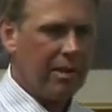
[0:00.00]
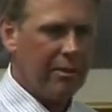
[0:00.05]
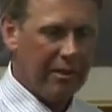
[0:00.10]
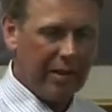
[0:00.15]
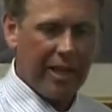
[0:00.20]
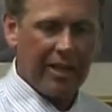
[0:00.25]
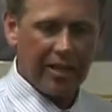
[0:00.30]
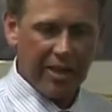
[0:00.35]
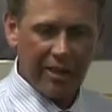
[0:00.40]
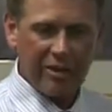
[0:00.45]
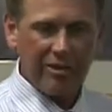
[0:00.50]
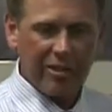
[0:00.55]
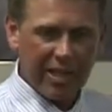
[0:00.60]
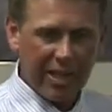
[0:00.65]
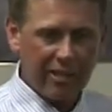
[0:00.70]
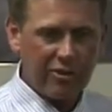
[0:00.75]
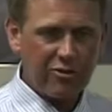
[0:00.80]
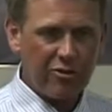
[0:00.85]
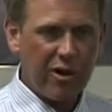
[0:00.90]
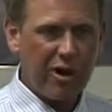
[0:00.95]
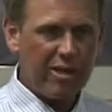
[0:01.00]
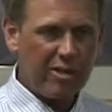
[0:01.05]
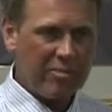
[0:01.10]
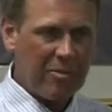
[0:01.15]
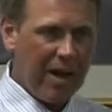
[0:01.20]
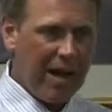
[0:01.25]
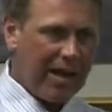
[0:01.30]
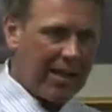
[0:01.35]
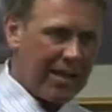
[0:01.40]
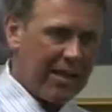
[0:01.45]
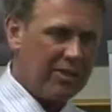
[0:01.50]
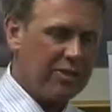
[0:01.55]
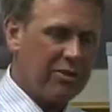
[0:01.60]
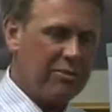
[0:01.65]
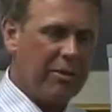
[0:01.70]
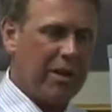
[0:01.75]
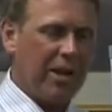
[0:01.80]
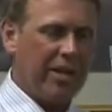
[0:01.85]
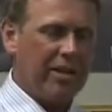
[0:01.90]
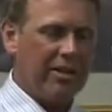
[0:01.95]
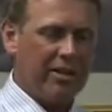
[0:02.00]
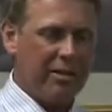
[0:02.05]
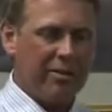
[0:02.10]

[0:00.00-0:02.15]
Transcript: They literally can trace back as their body heals.